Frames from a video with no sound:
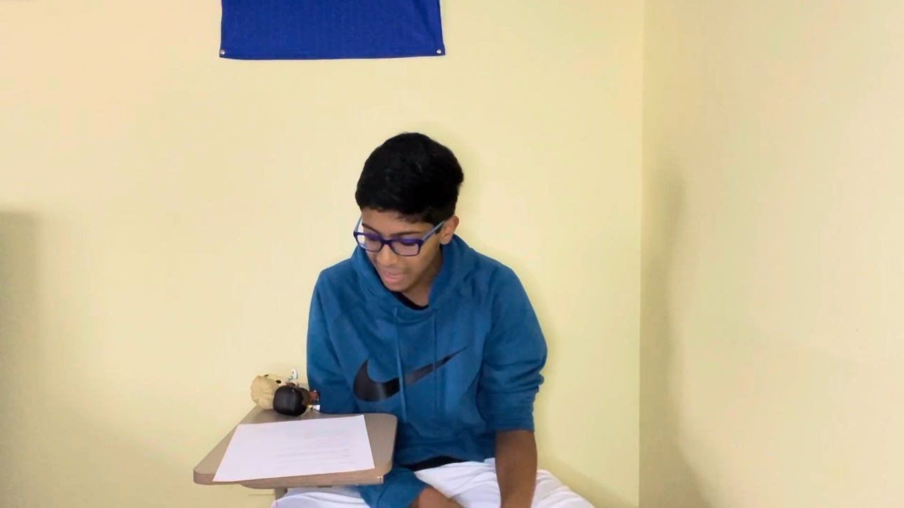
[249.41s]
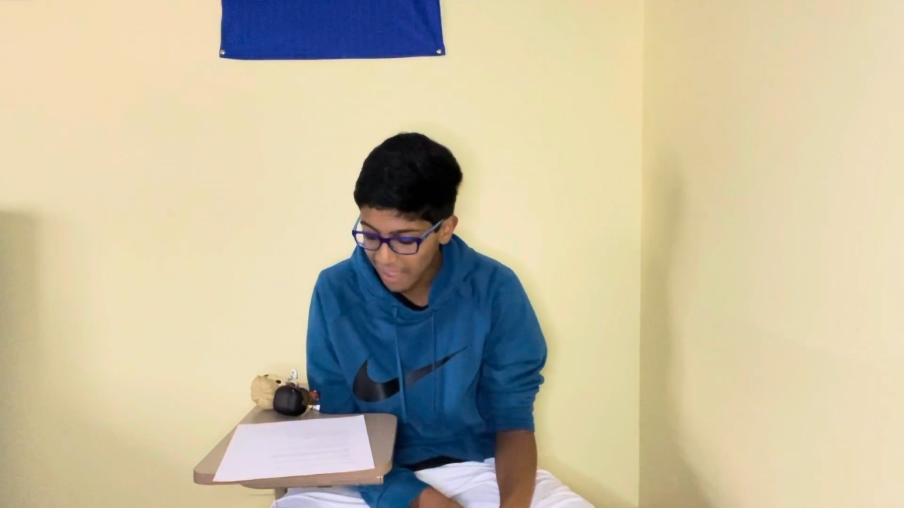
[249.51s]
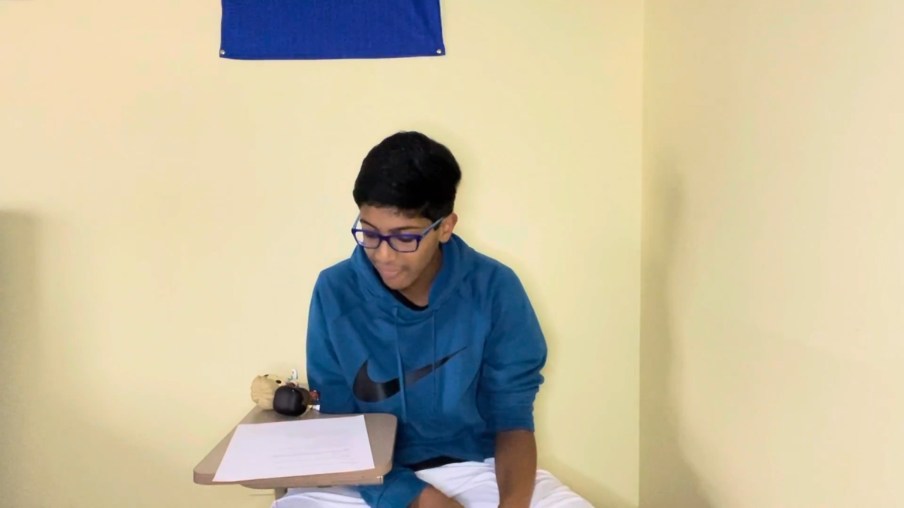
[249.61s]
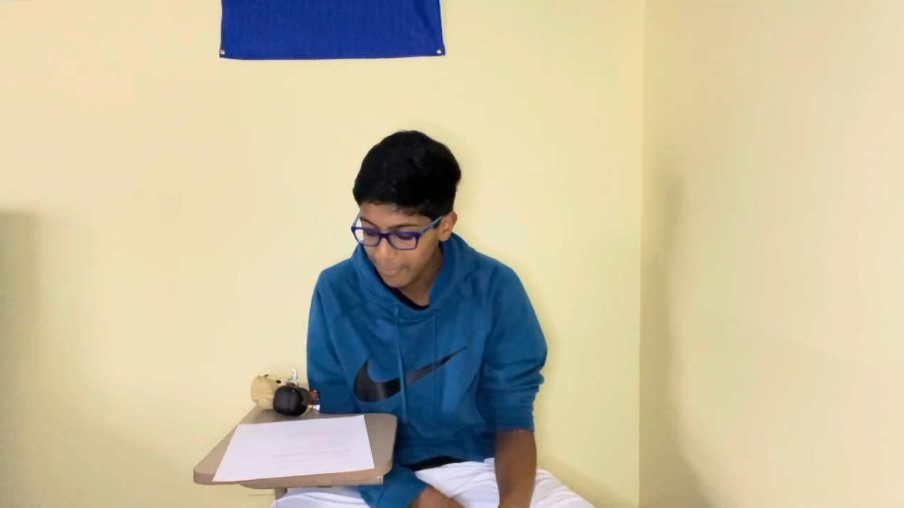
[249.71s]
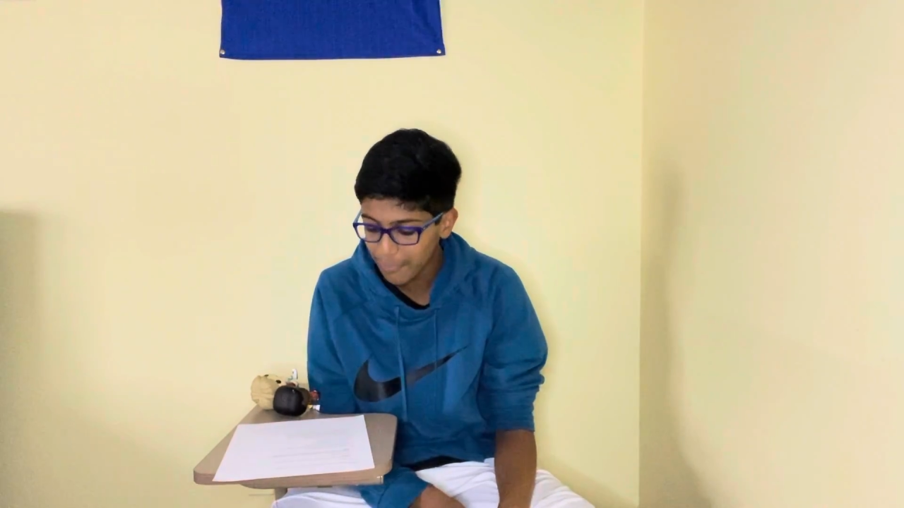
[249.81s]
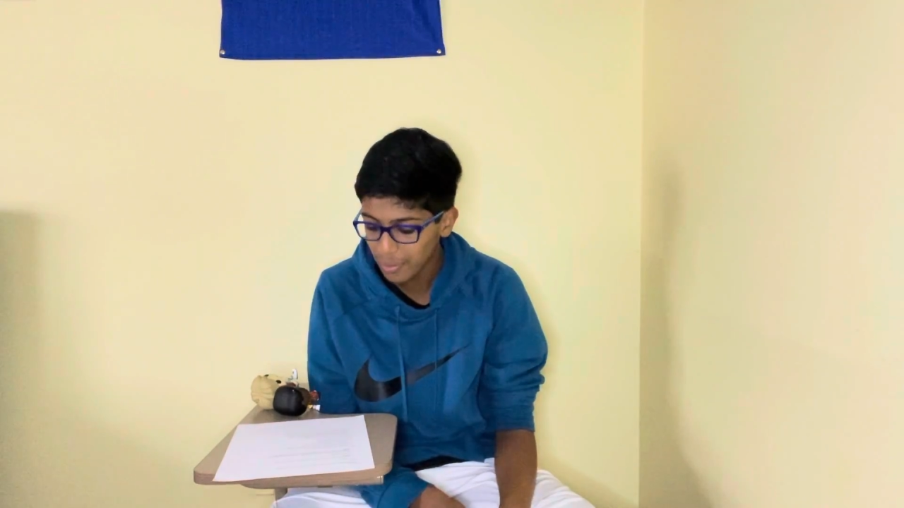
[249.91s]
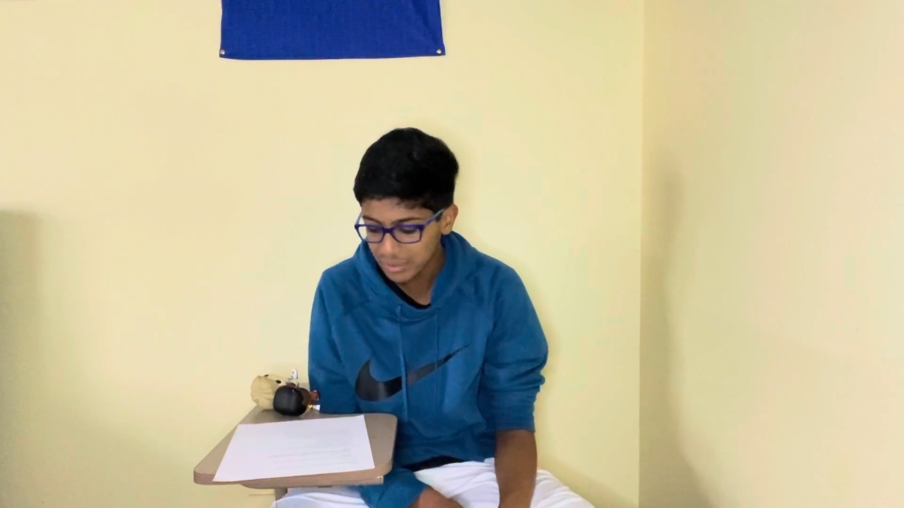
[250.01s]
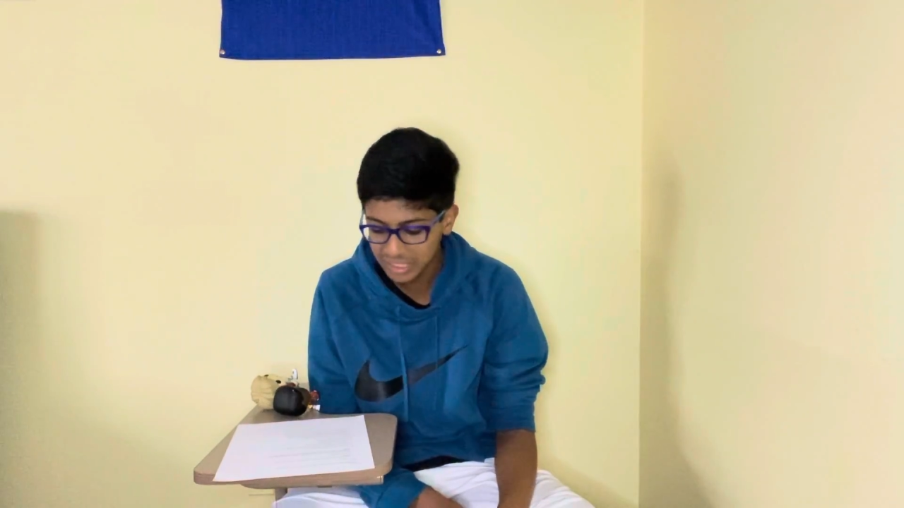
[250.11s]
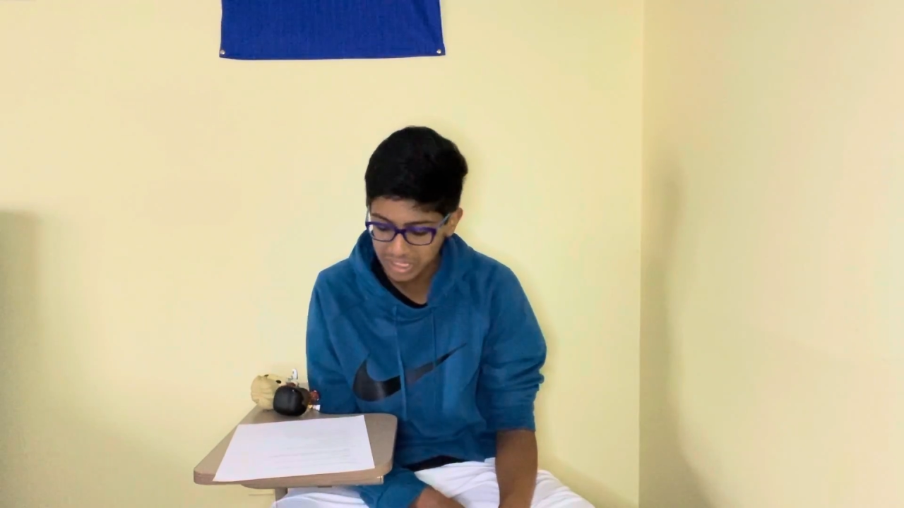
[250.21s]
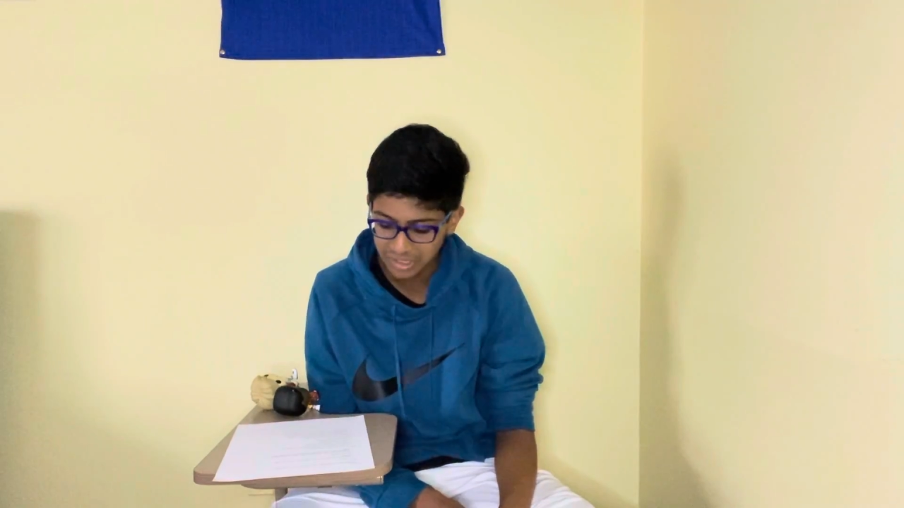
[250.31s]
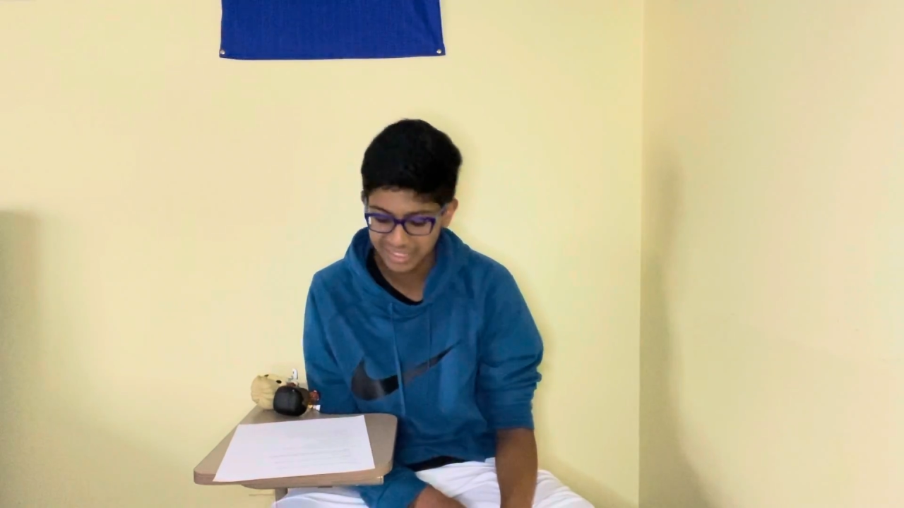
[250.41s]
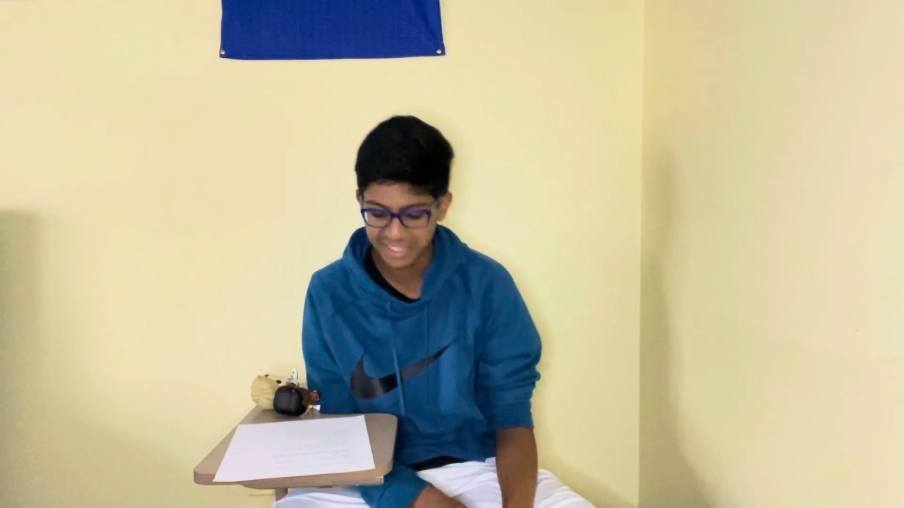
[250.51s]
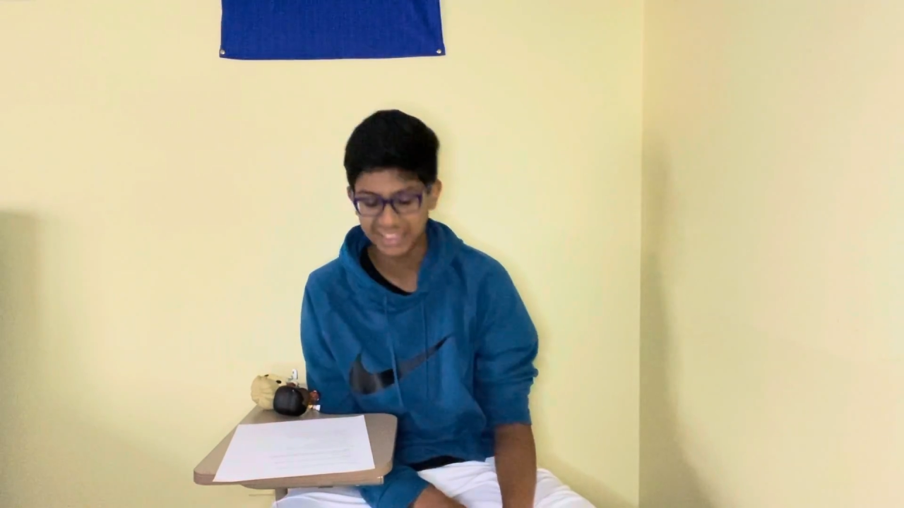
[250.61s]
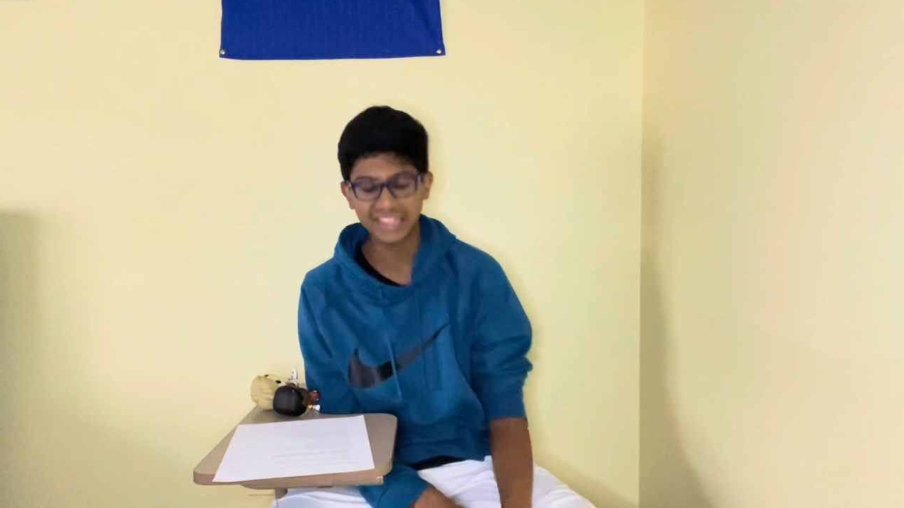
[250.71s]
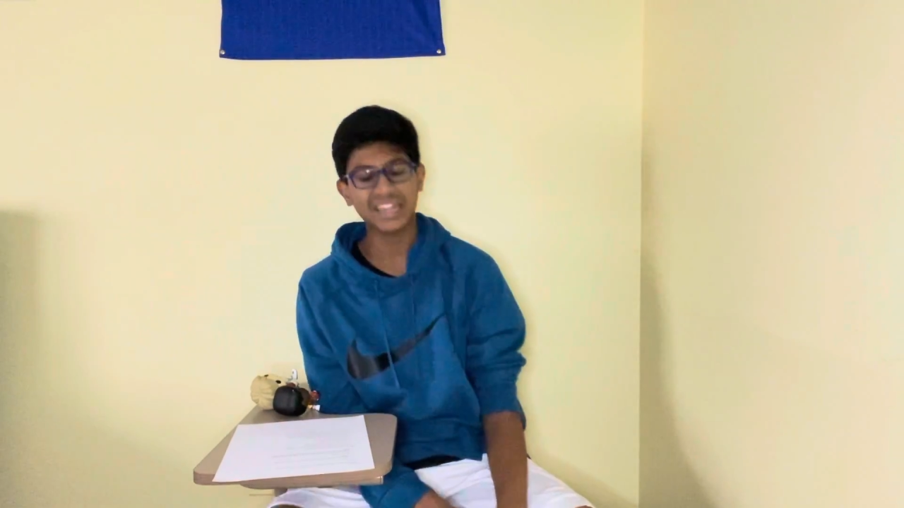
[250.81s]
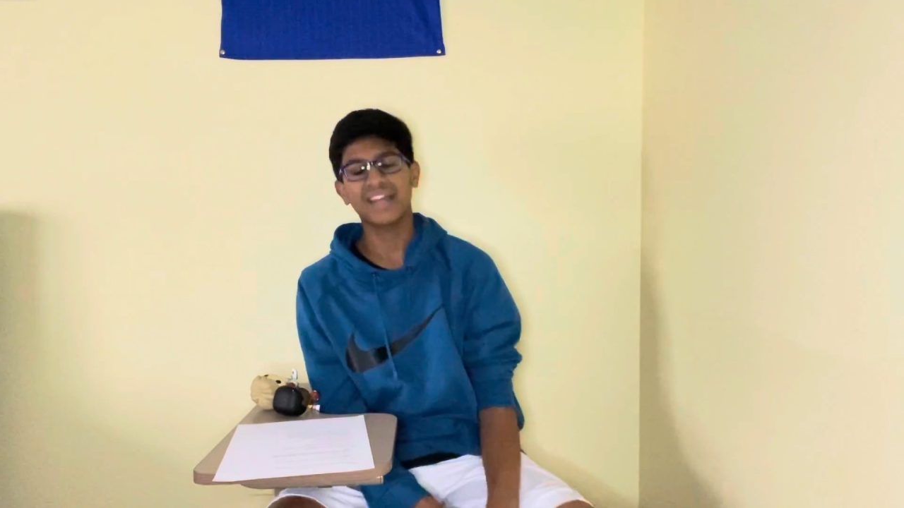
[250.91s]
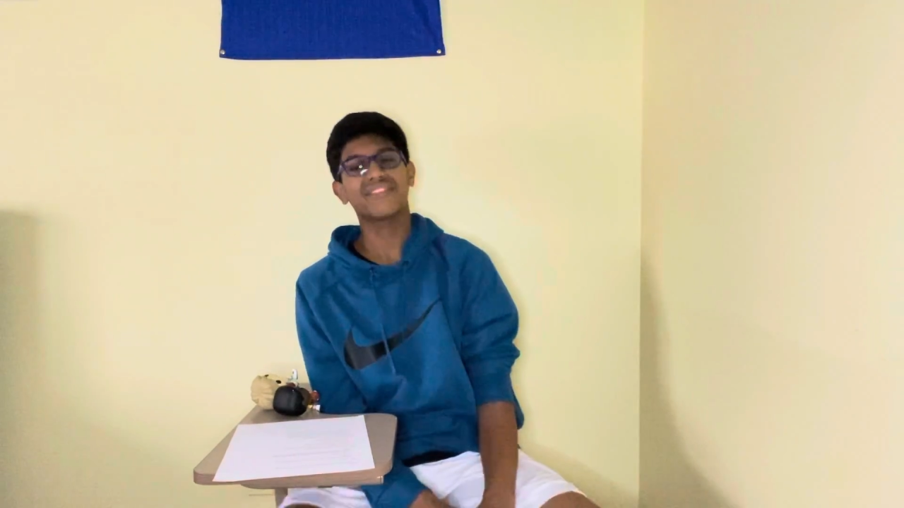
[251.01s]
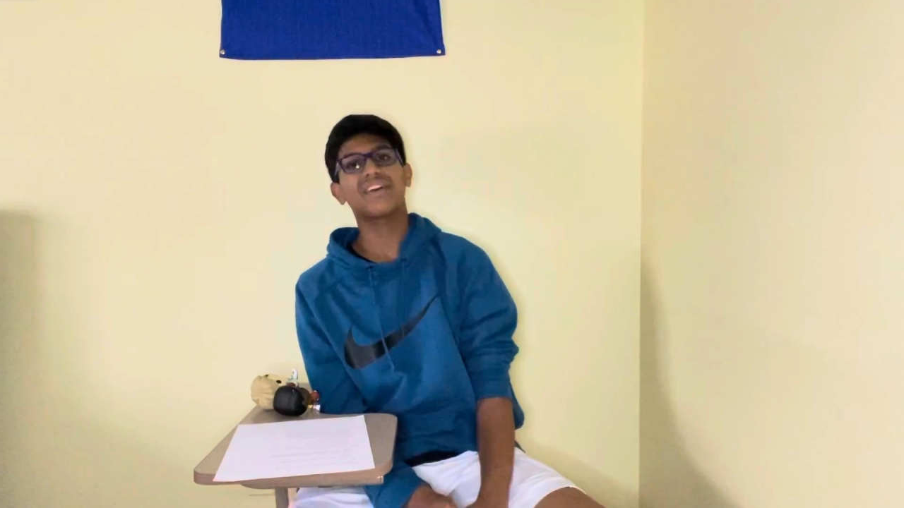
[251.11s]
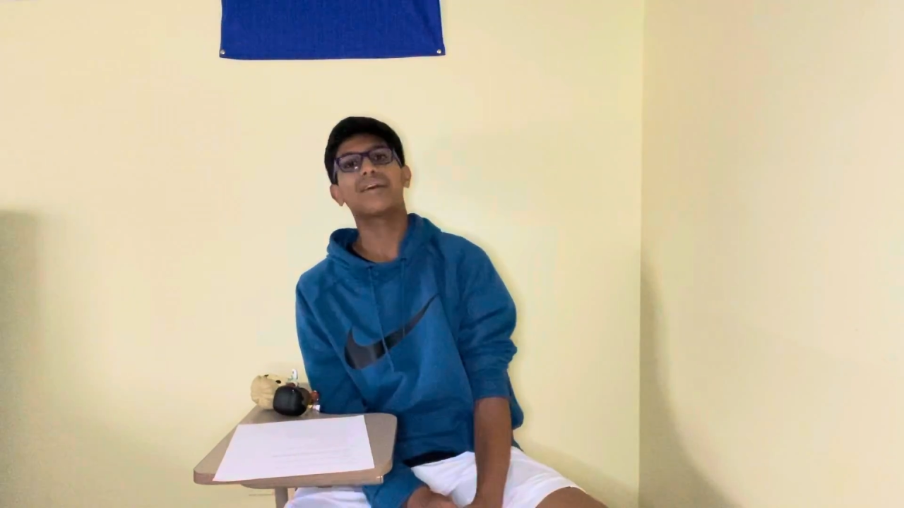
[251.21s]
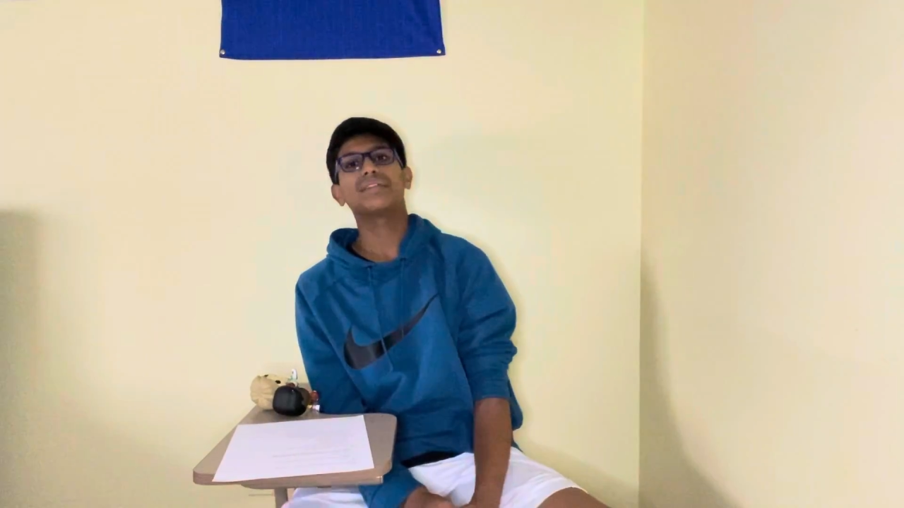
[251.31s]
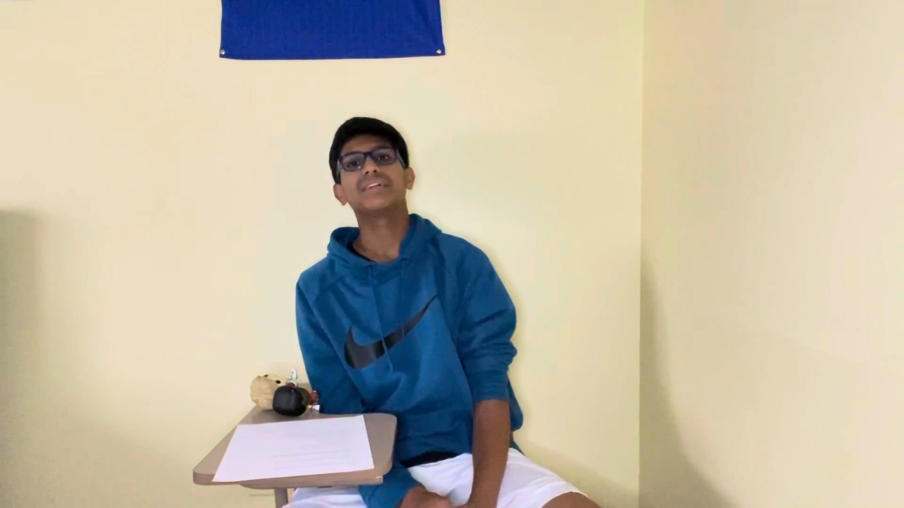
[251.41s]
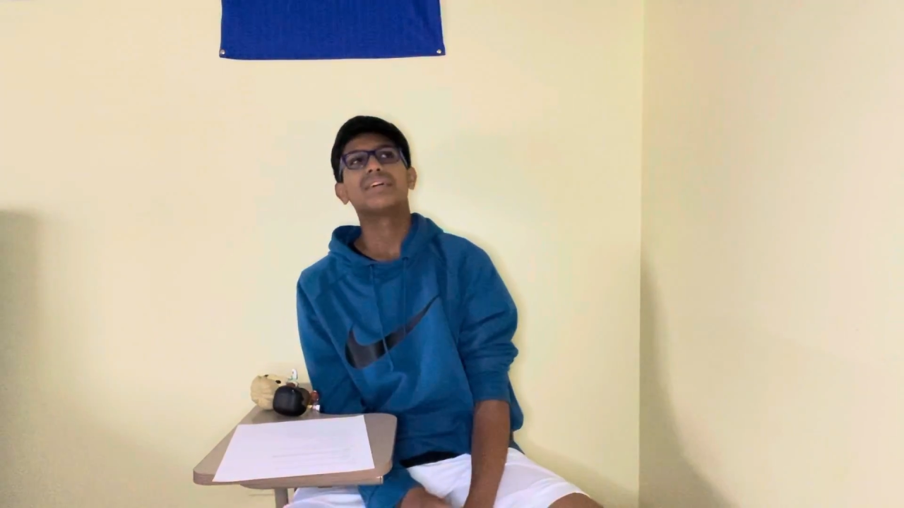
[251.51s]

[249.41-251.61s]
And the most interesting thing that I found